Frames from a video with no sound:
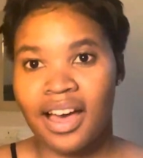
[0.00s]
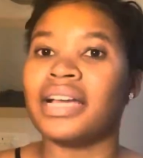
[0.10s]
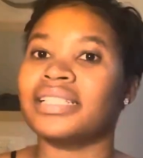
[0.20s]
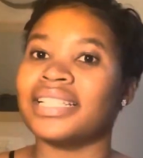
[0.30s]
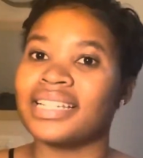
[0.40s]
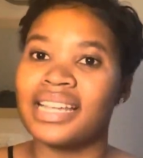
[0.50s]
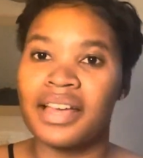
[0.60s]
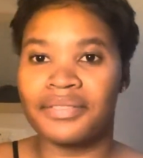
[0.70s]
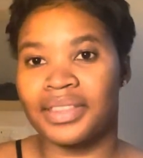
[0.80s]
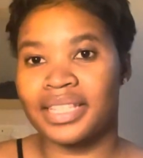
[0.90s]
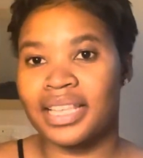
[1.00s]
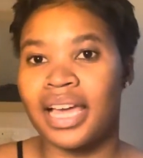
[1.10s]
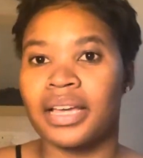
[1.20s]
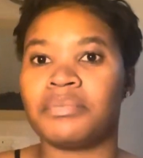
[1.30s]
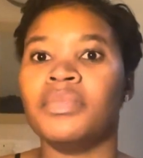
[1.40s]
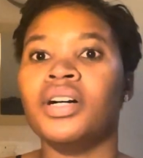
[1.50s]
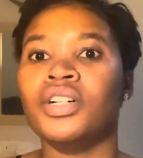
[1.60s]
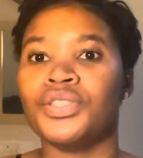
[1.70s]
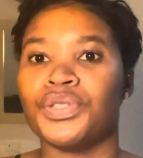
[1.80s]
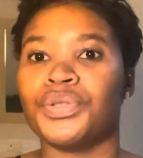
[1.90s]
I didn't have the time
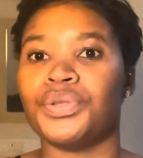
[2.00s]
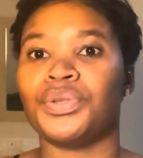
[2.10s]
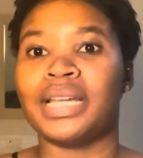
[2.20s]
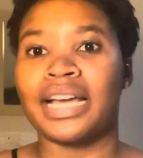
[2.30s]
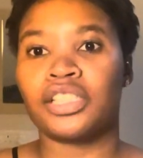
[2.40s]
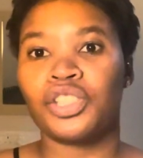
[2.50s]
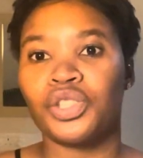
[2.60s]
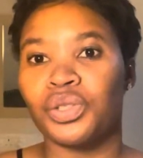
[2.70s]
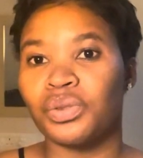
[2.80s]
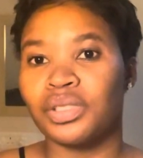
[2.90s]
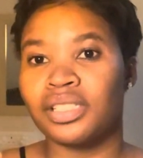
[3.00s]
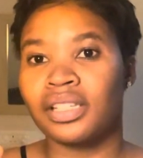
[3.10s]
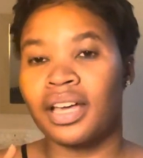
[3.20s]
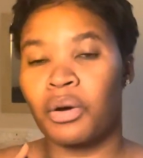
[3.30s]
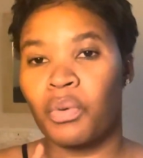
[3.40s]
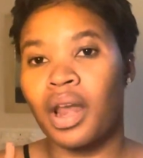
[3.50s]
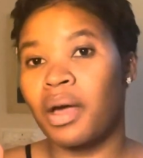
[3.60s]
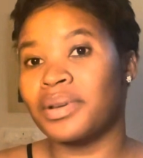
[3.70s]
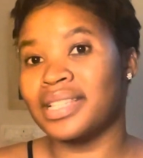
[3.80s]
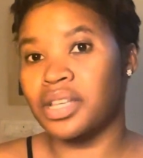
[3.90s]
to like shoot while I
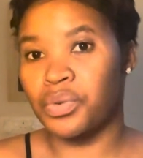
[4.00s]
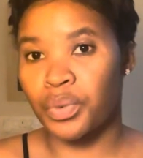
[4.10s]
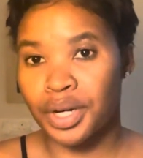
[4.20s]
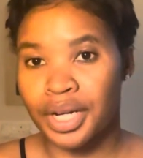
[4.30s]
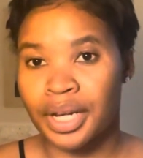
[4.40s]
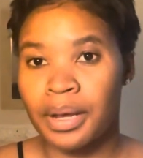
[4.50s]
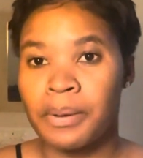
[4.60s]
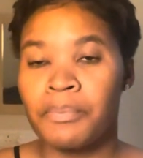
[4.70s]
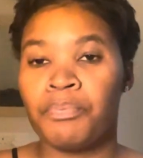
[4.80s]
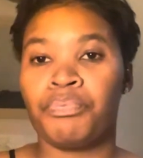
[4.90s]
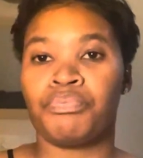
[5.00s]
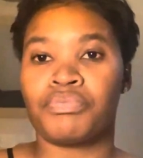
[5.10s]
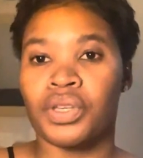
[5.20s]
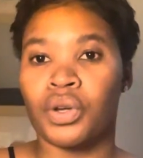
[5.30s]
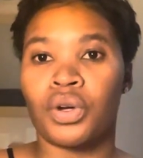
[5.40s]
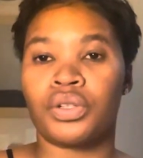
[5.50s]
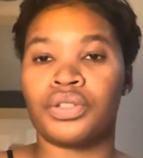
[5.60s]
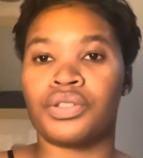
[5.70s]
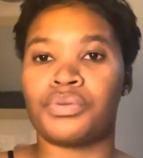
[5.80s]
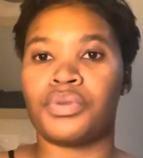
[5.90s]
was at work
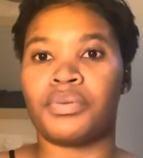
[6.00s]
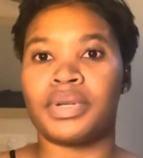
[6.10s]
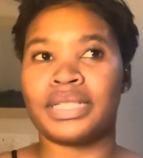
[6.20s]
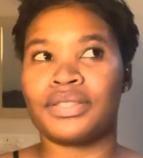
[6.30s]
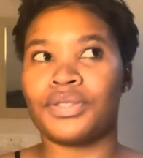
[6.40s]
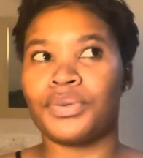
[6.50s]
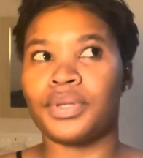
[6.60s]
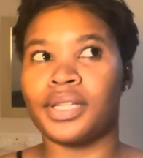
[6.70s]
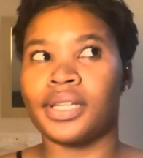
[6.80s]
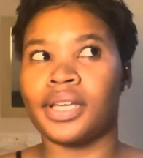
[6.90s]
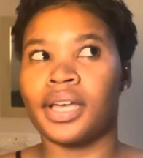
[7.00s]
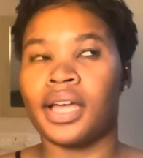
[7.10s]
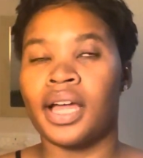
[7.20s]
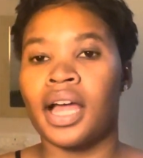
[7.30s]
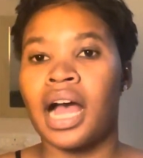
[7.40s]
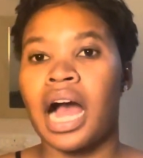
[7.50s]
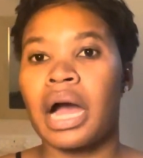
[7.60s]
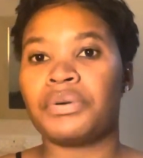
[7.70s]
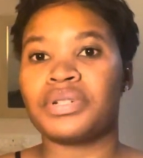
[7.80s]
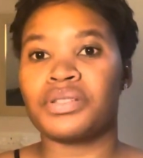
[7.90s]
because we were doing,
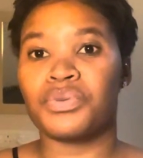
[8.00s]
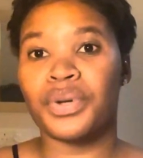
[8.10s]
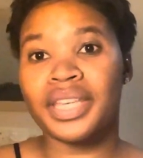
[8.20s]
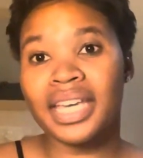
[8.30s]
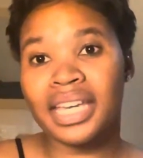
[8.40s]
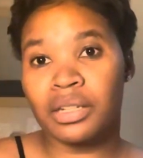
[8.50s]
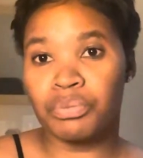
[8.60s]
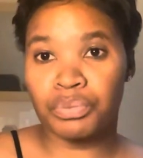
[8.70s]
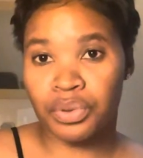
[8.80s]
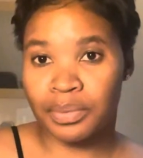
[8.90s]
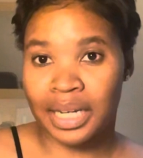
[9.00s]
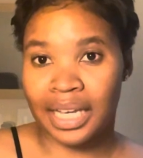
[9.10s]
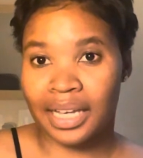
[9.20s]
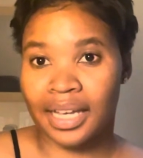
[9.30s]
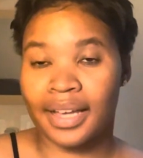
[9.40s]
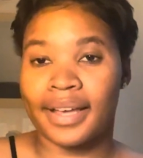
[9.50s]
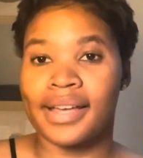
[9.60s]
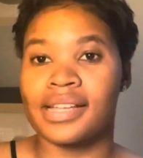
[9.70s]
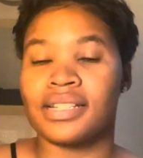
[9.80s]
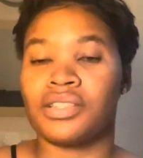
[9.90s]
I was working in Mpumalanga
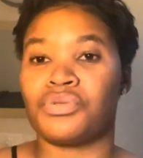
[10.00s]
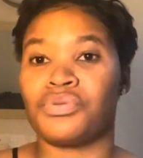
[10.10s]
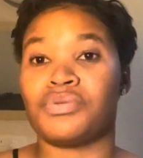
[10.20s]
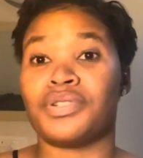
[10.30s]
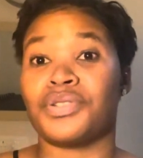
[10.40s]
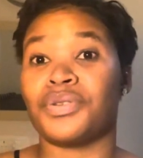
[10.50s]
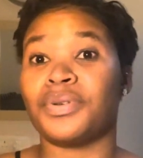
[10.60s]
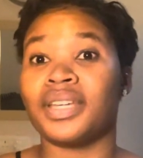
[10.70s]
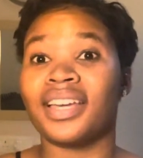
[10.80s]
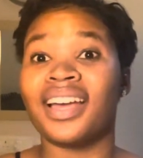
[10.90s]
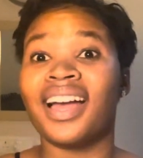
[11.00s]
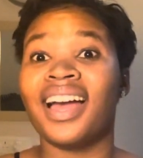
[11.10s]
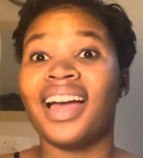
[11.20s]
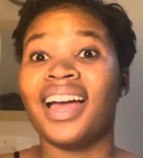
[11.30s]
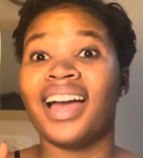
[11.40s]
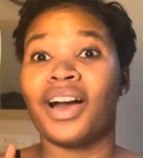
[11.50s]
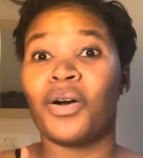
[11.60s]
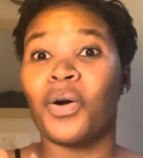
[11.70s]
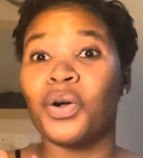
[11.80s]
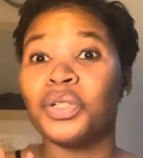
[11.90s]
and we were doing a
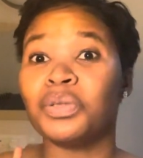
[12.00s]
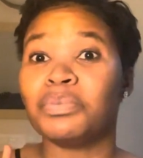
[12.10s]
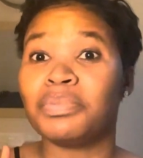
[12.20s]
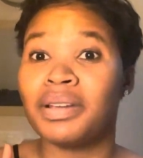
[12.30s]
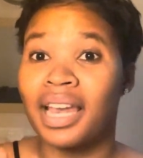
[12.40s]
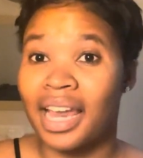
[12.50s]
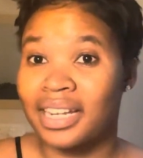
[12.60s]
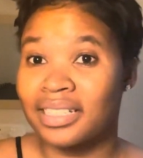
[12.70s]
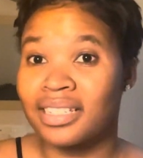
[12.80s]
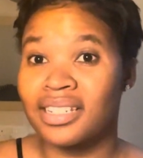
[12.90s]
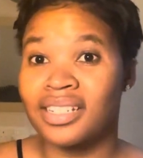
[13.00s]
whole plant